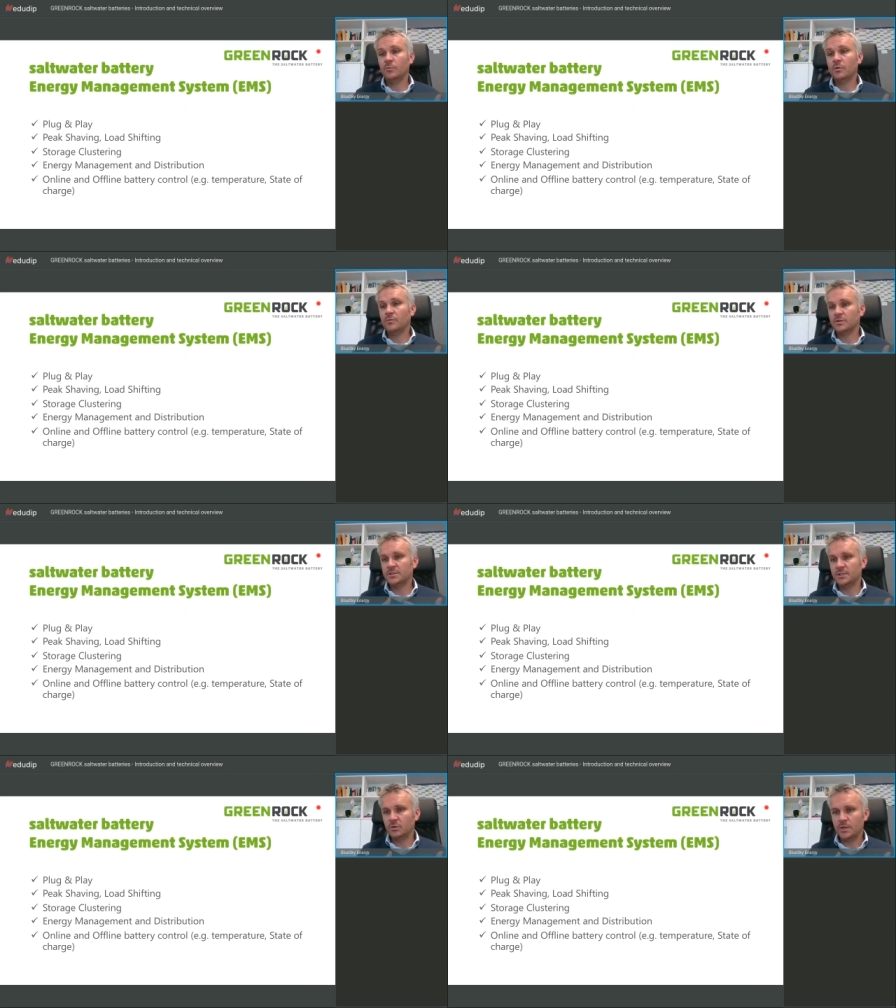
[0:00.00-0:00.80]
during the
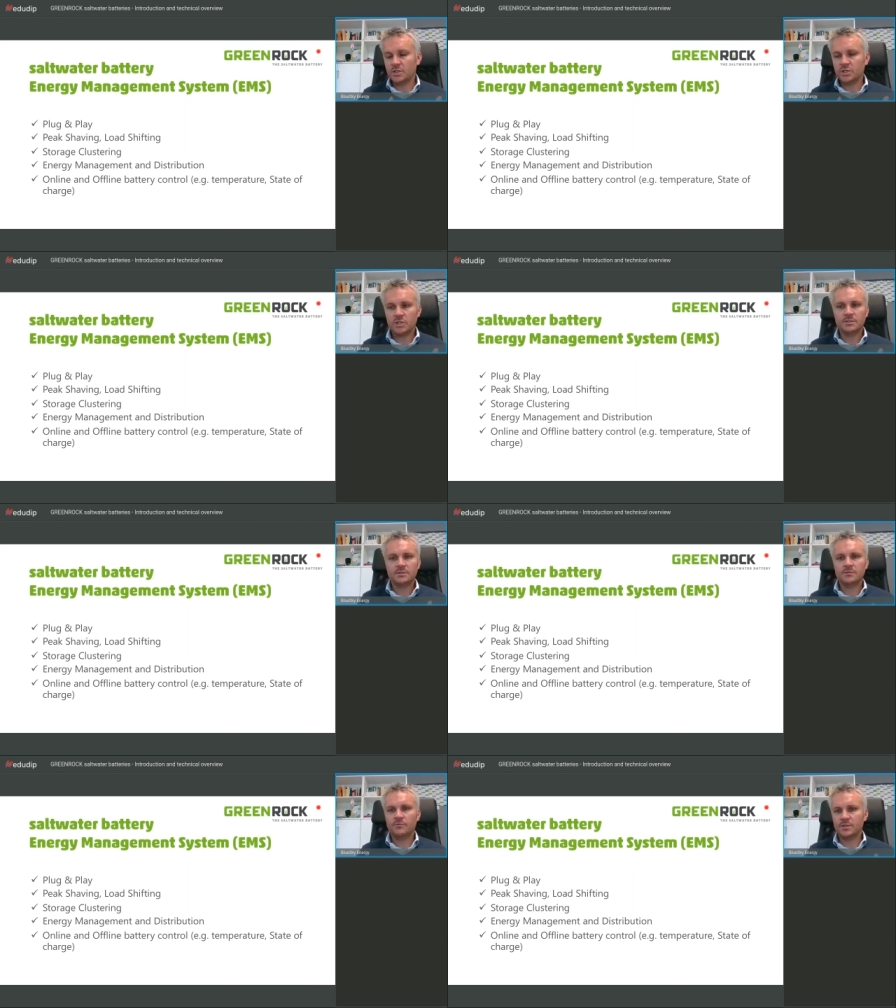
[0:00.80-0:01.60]
day, a lot
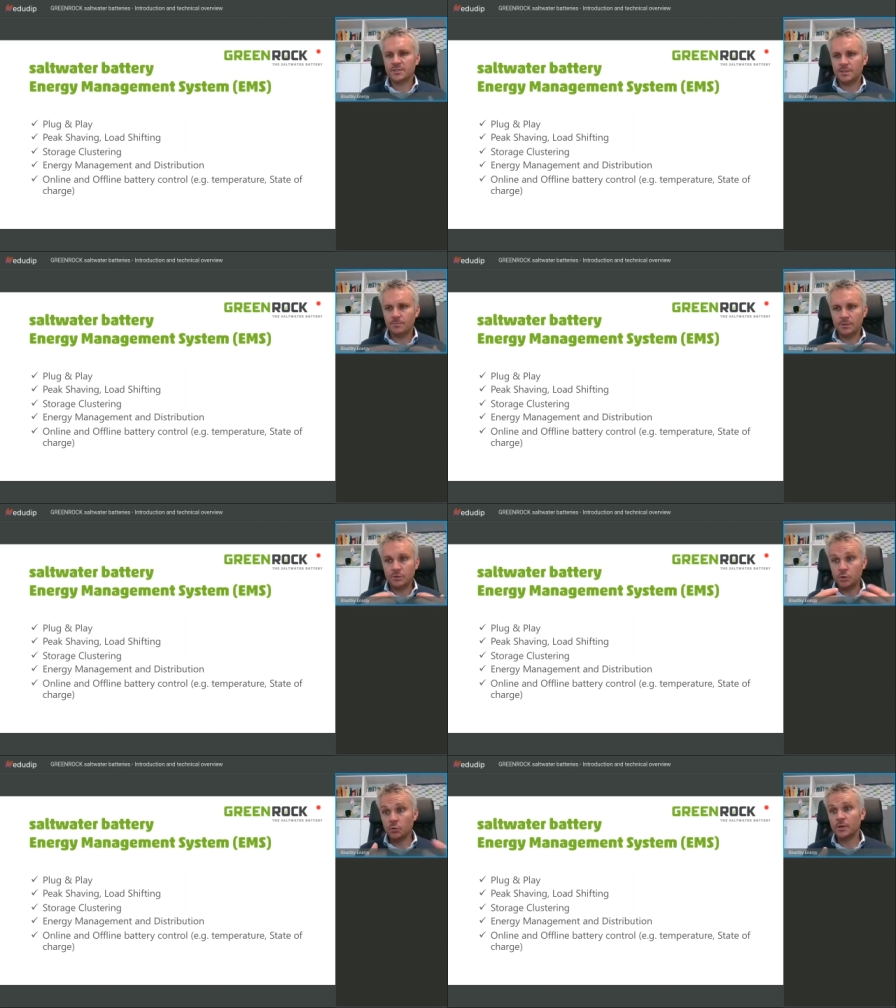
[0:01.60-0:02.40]
of PV or
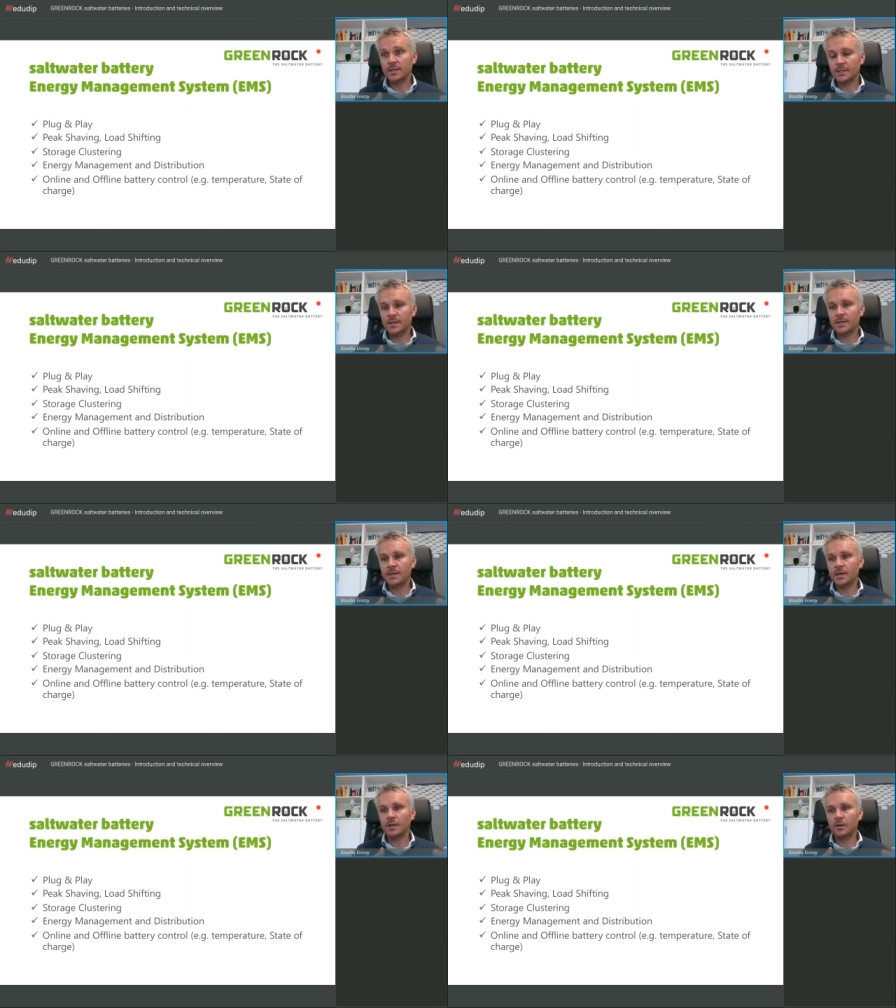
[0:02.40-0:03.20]
solar
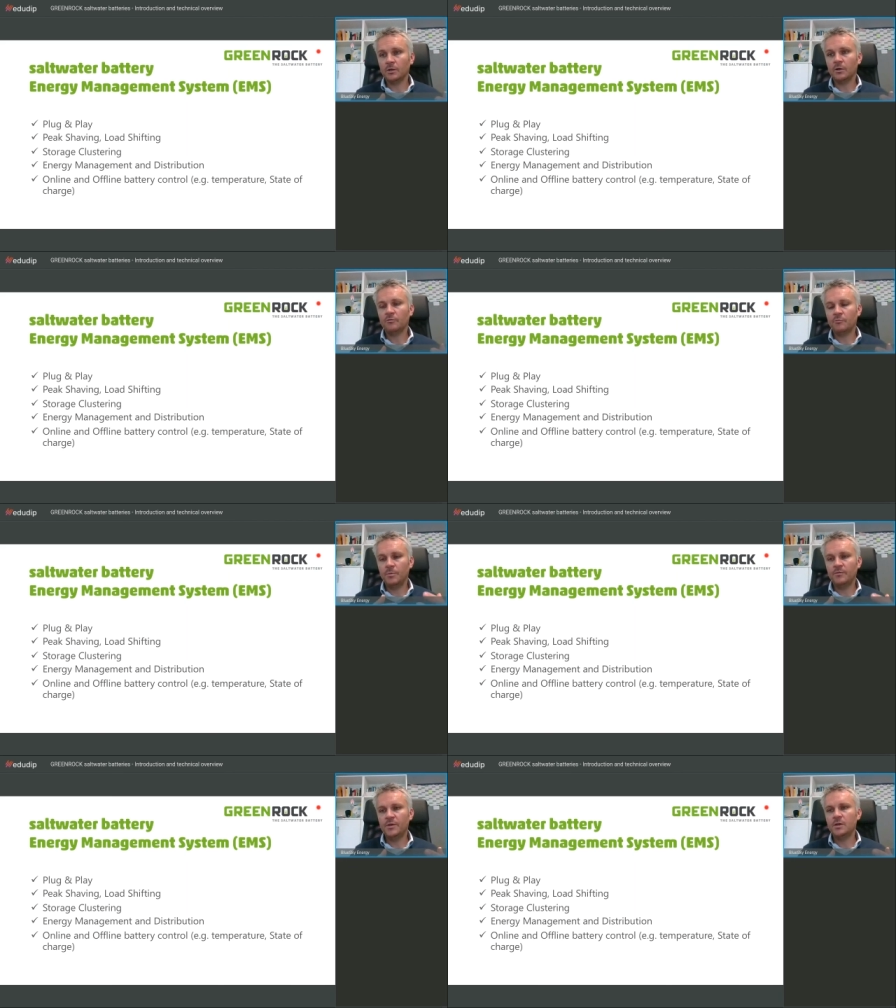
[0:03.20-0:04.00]
energy is
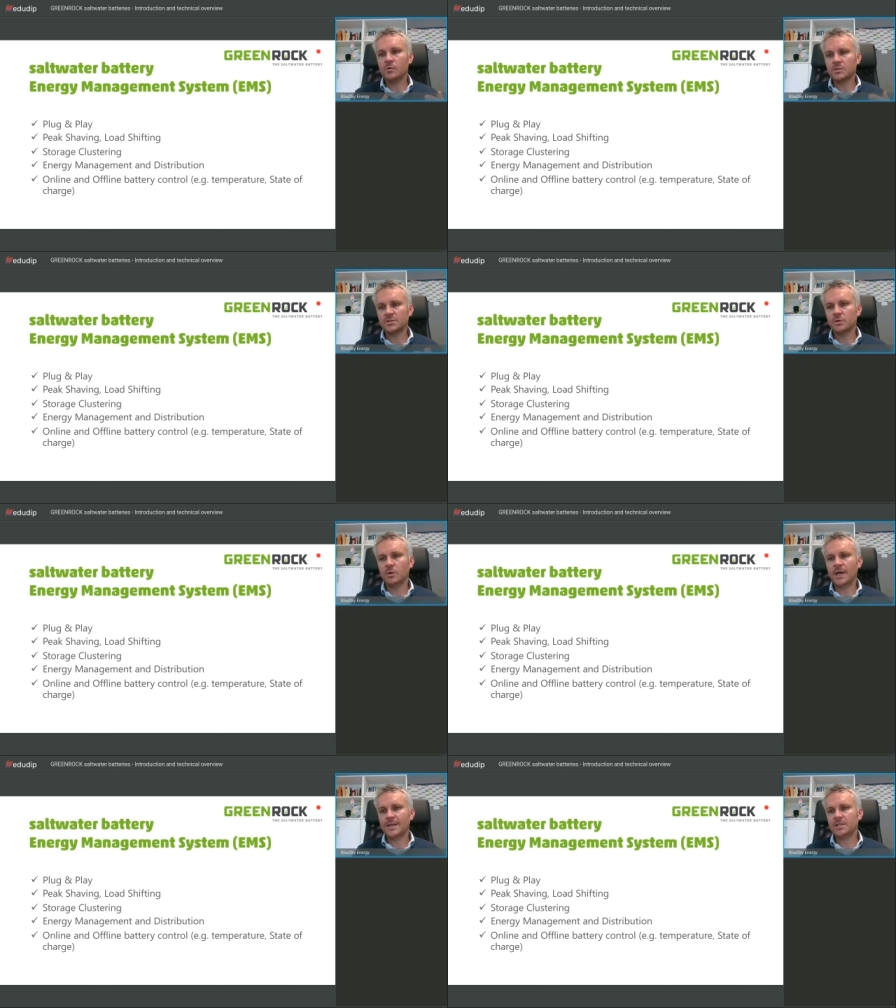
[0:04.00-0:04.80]
generated,
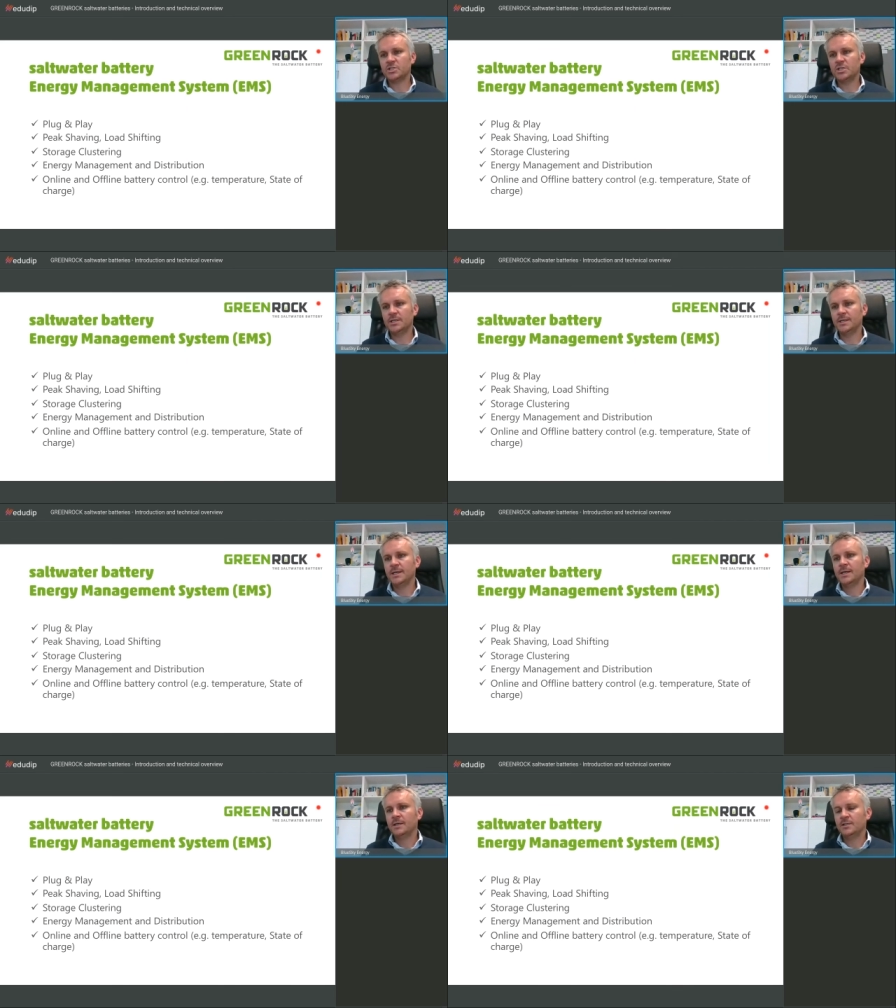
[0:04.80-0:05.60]
but
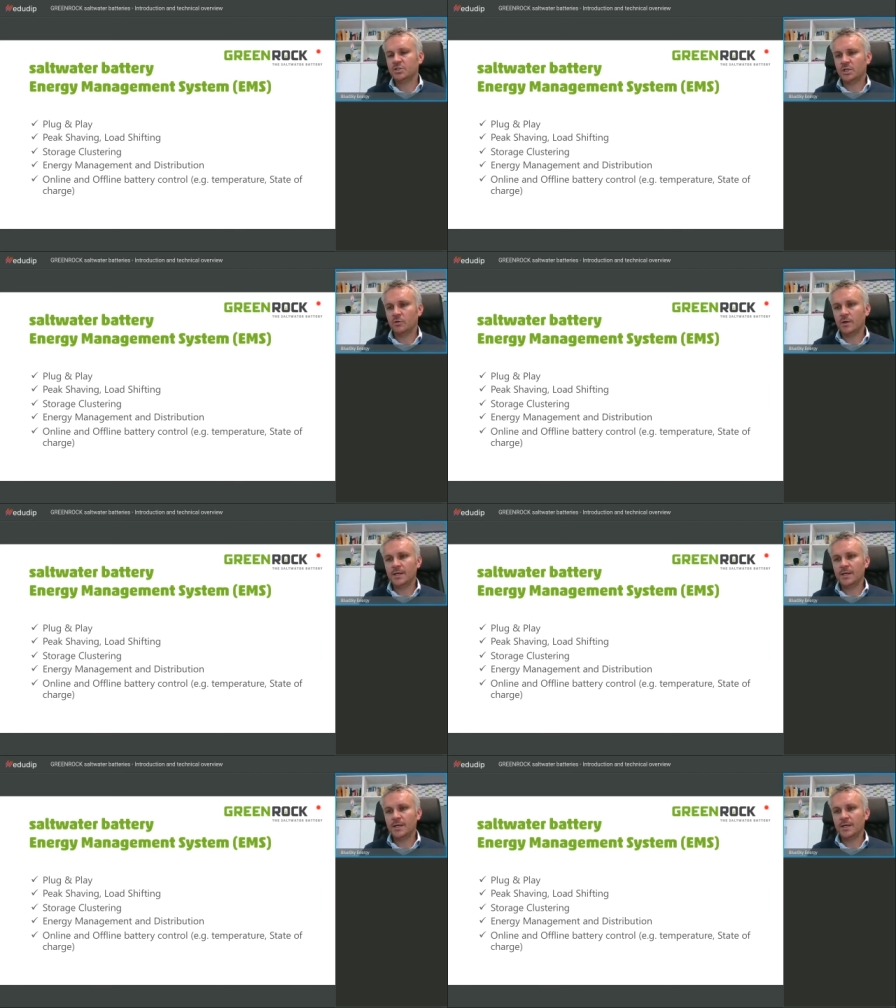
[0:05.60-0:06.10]
it's